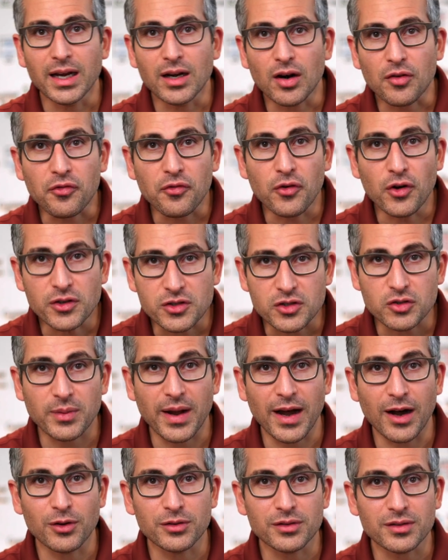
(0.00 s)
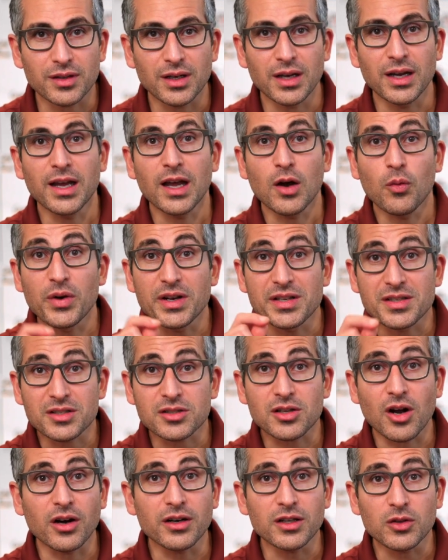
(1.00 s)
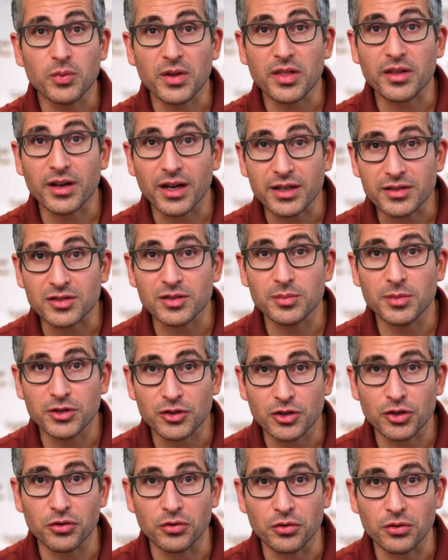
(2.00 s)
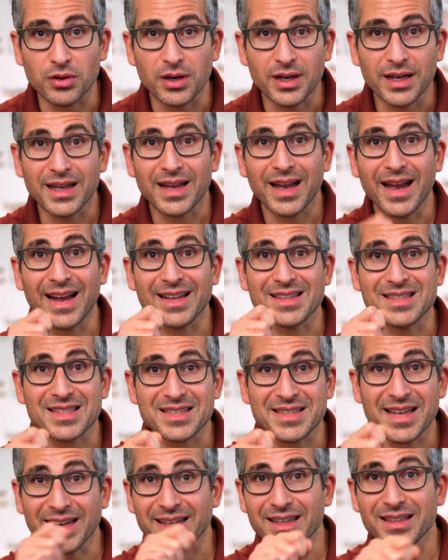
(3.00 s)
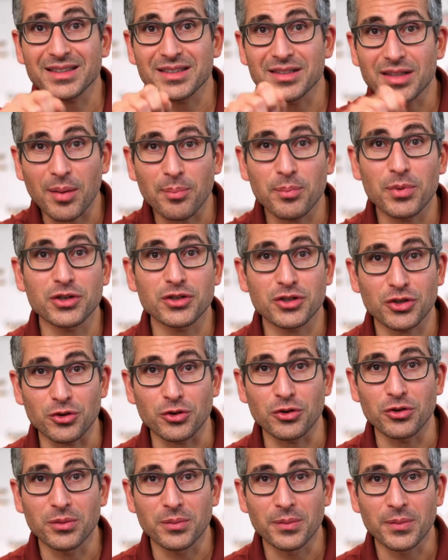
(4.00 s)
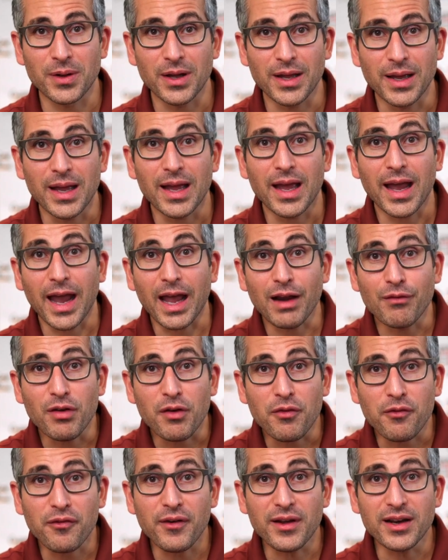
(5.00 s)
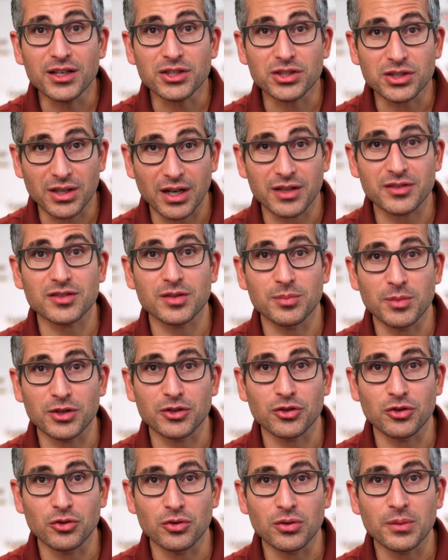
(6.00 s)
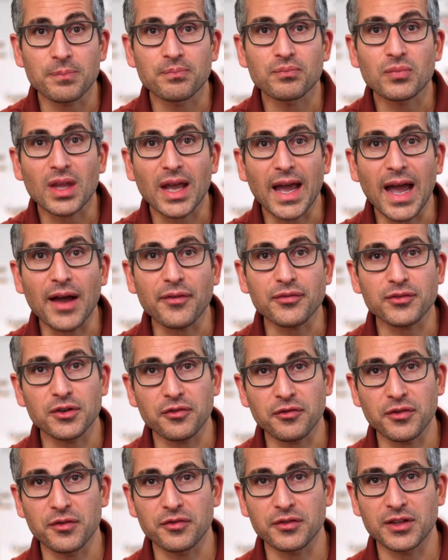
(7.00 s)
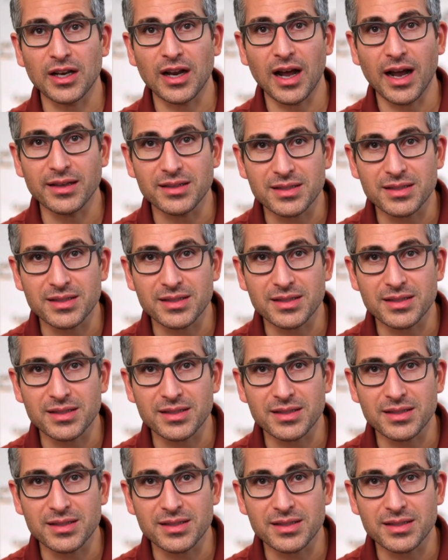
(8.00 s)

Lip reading: our first round, we started with customer 2 at second number 2, and we finished customer 2 after 59